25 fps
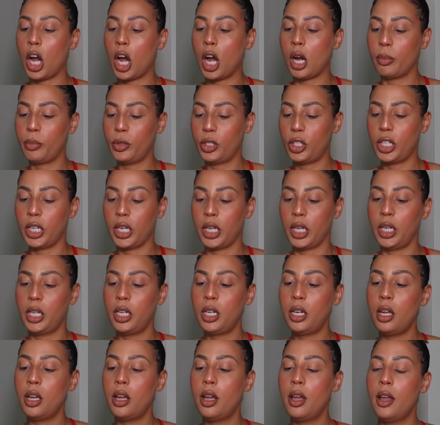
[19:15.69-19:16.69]

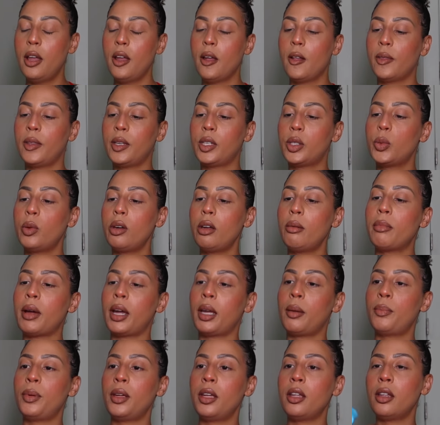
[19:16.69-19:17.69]
option. This one
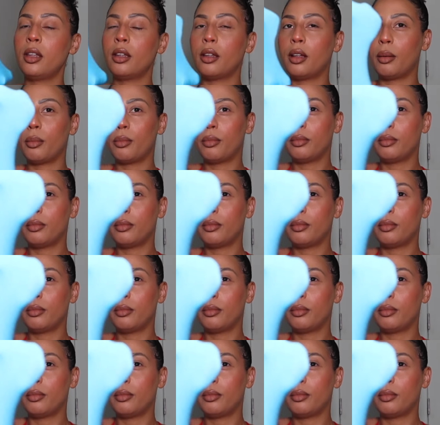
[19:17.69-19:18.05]
might be